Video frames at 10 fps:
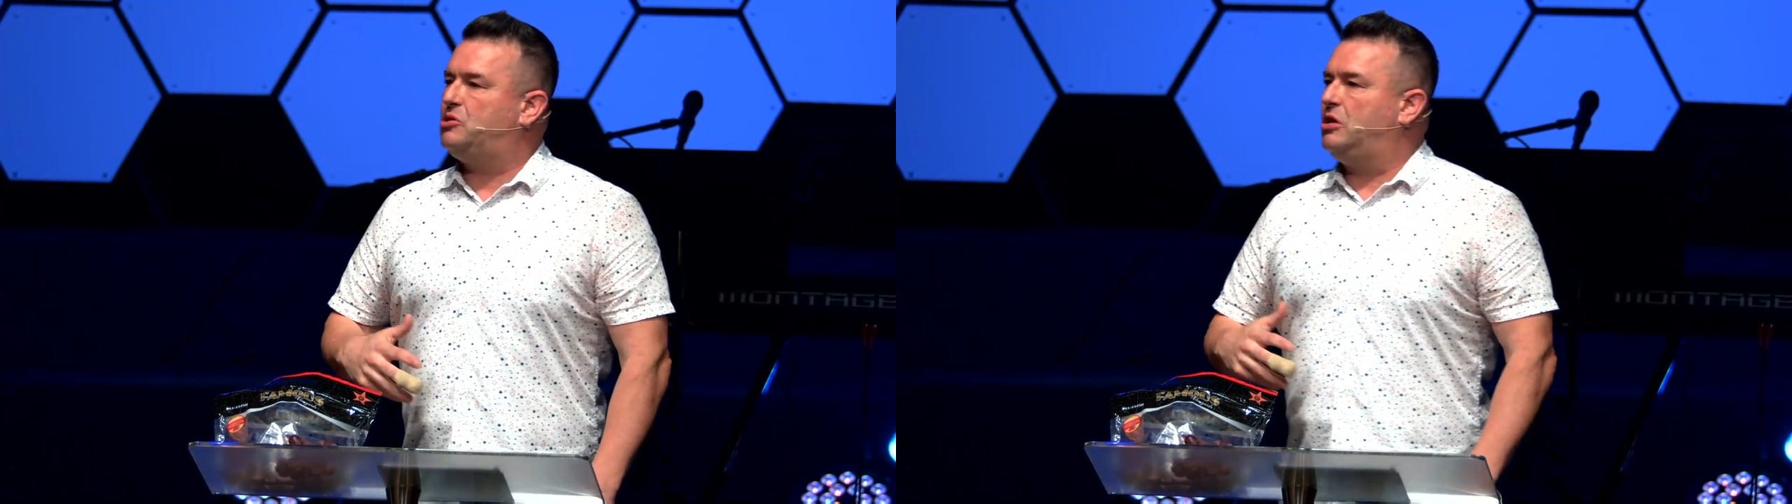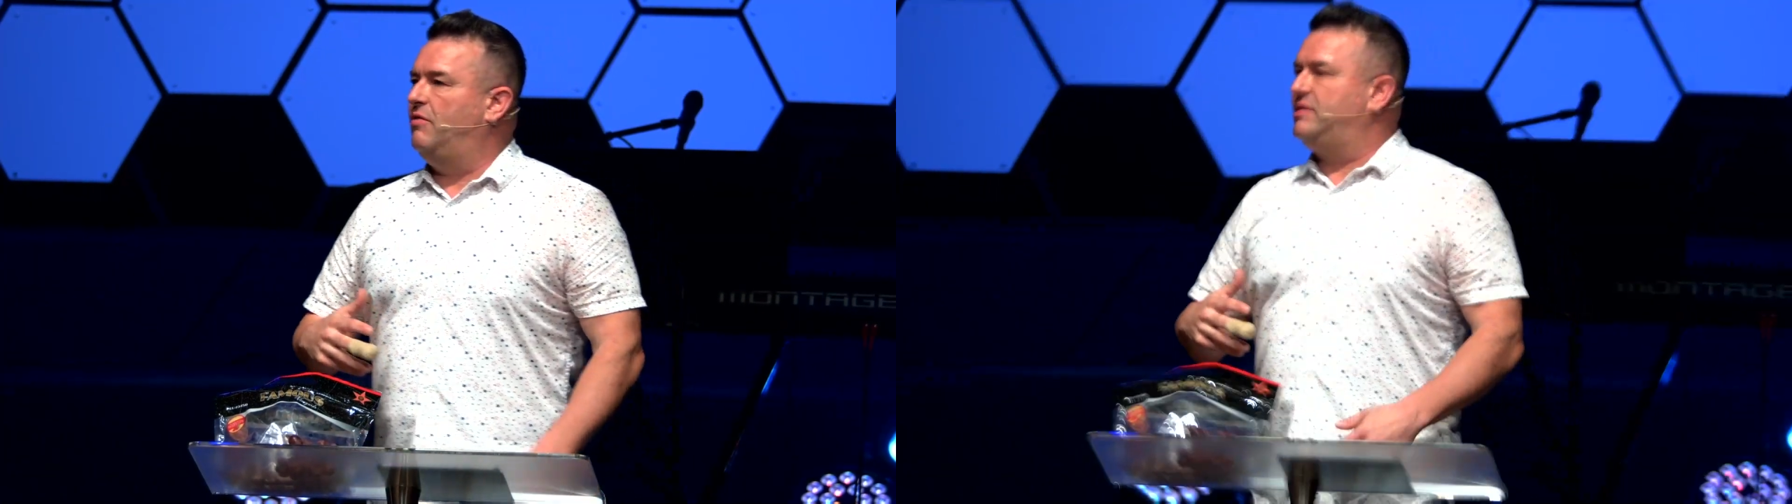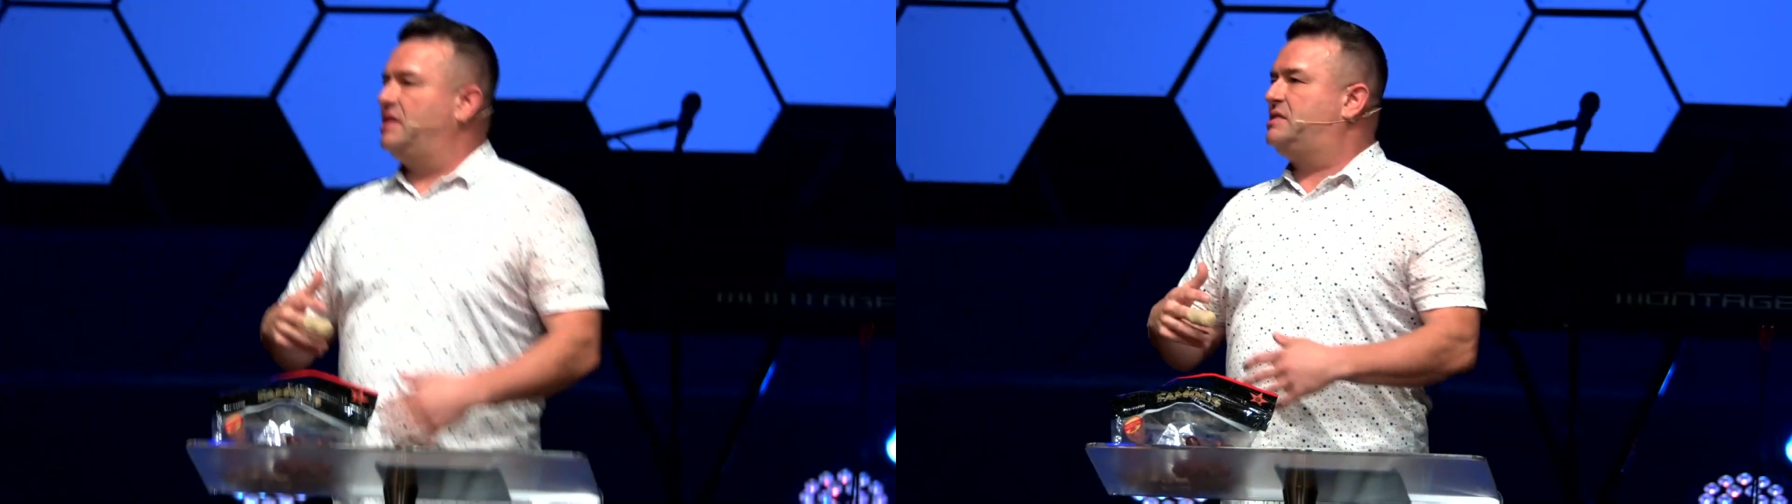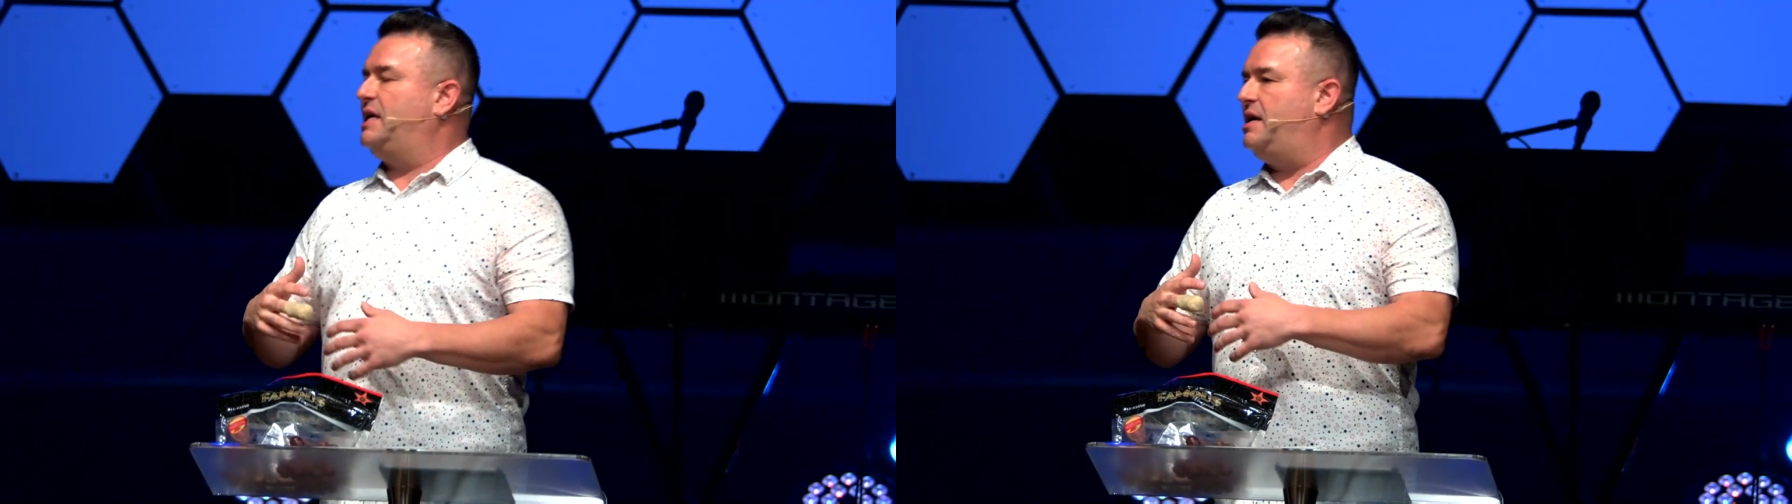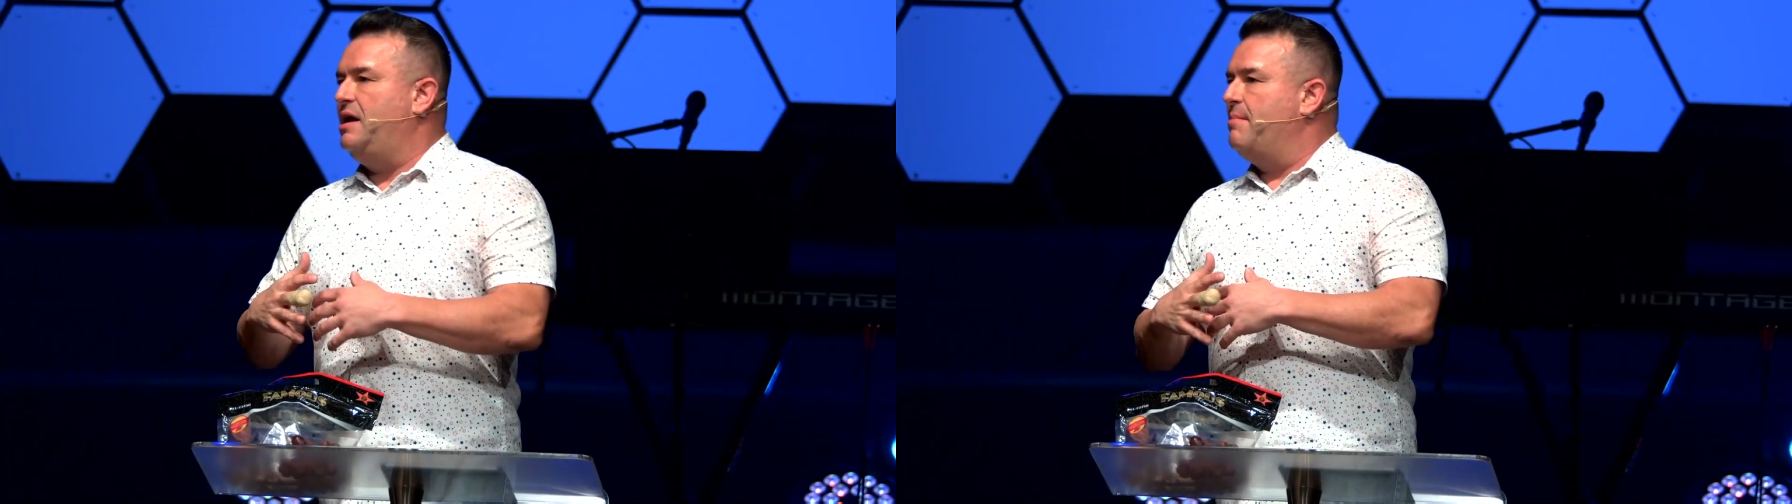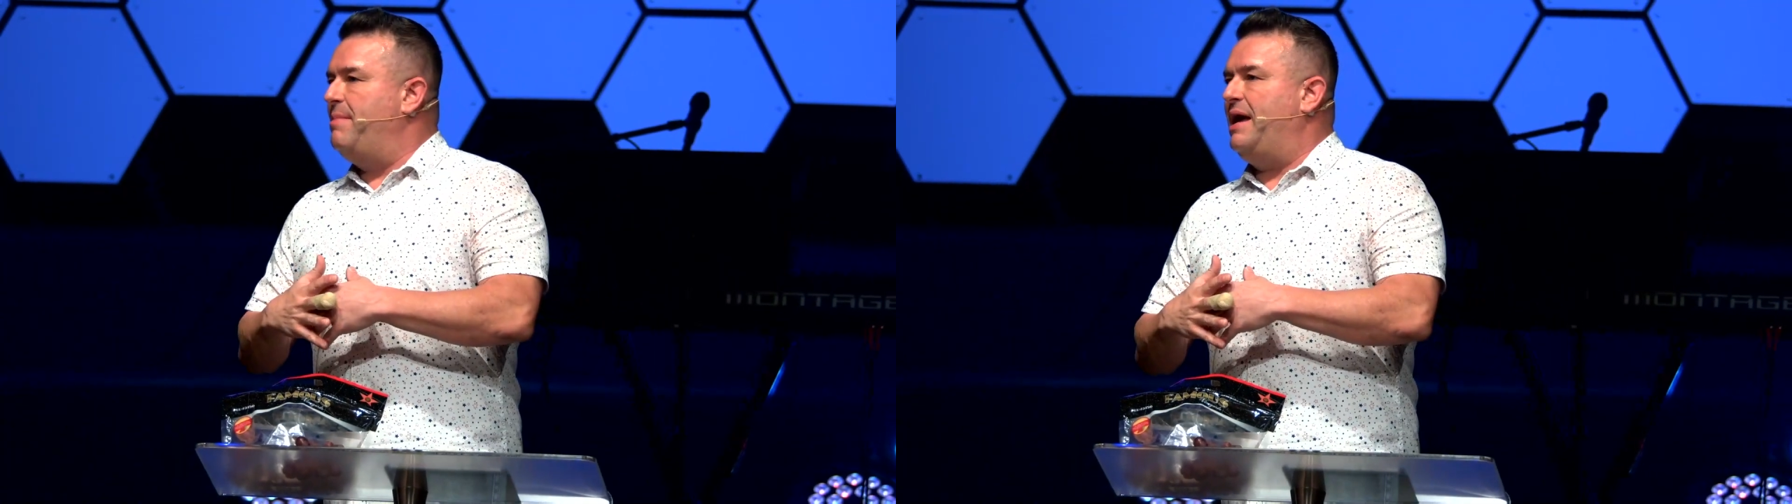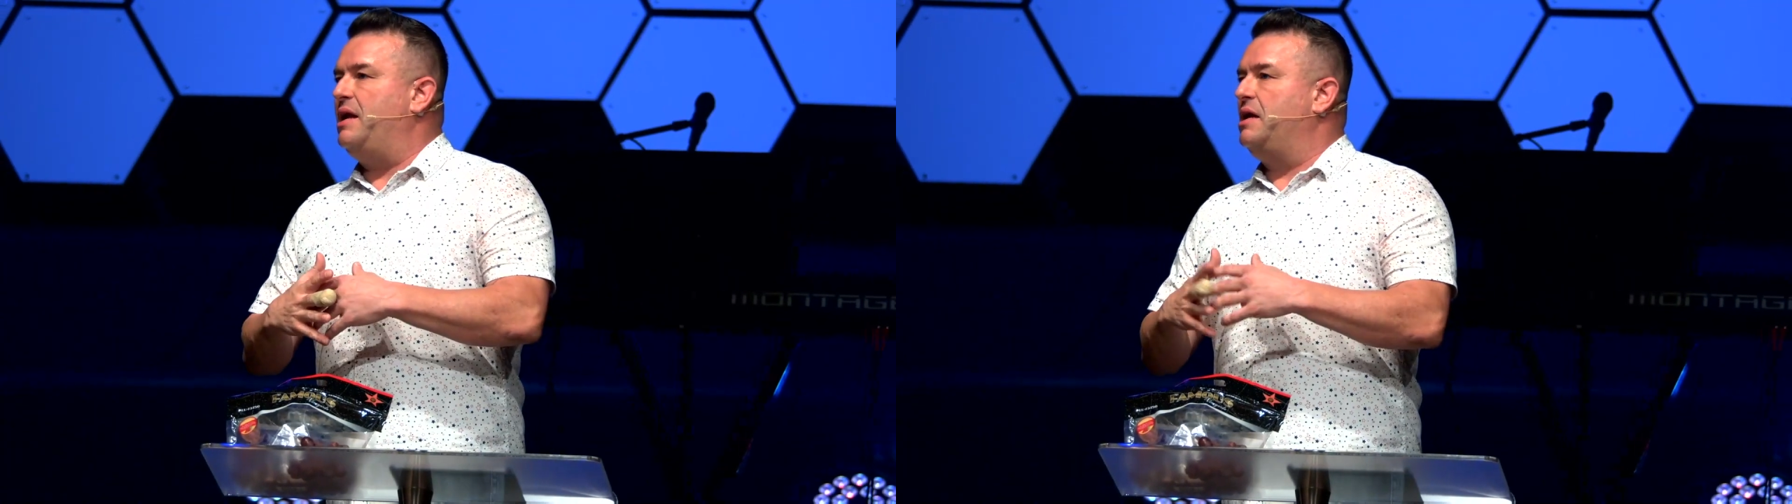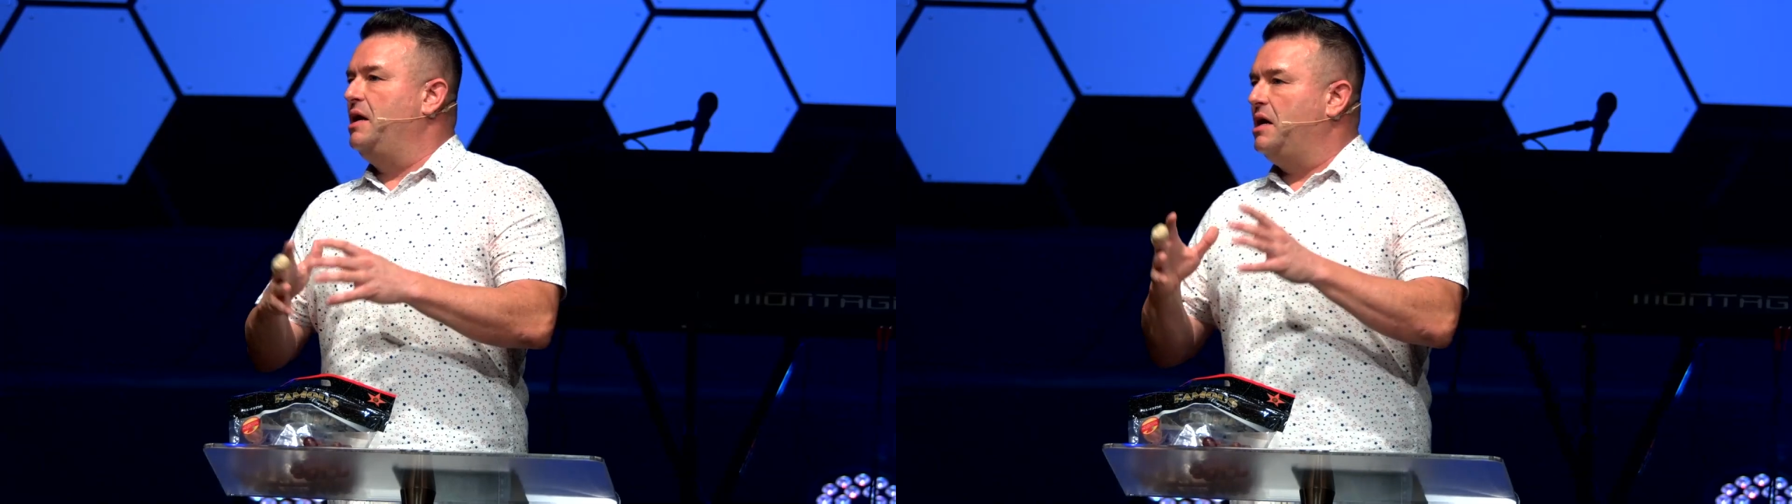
service and say, man,